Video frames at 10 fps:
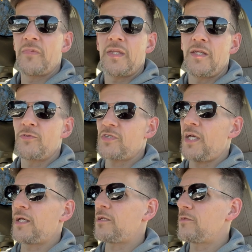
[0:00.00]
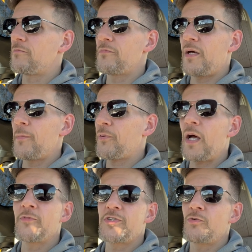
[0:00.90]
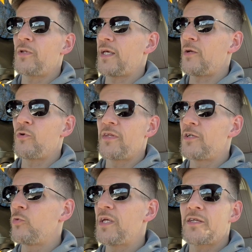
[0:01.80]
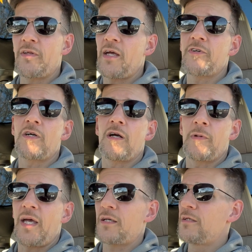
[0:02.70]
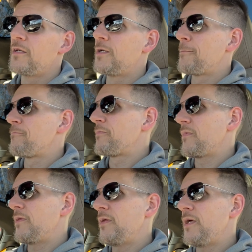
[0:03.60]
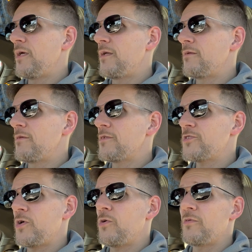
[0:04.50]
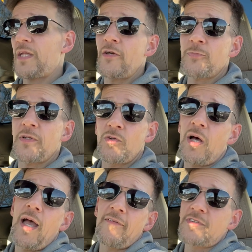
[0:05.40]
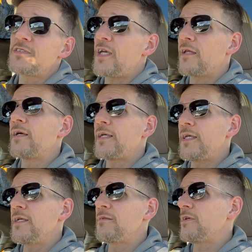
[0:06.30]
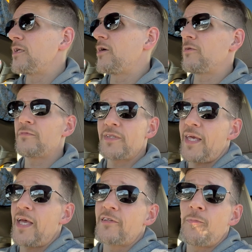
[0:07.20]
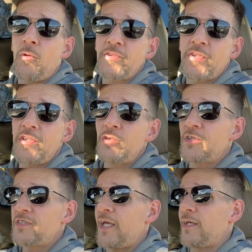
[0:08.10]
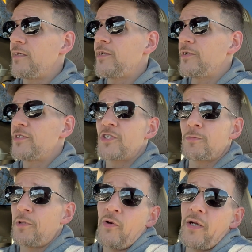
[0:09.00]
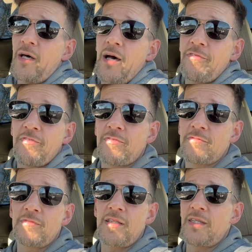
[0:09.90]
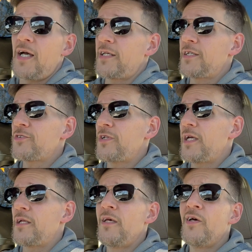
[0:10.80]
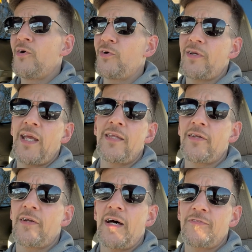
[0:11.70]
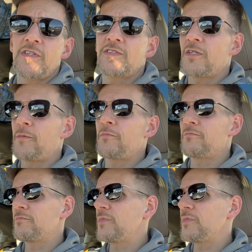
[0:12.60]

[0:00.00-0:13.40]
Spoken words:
He was like, I promise you, like, within a week, you'll have your car back. And so that was pretty cool. I have to say, like, he, the head of Polestar USA, he could have just blown it off and not answered it or handed it off to some,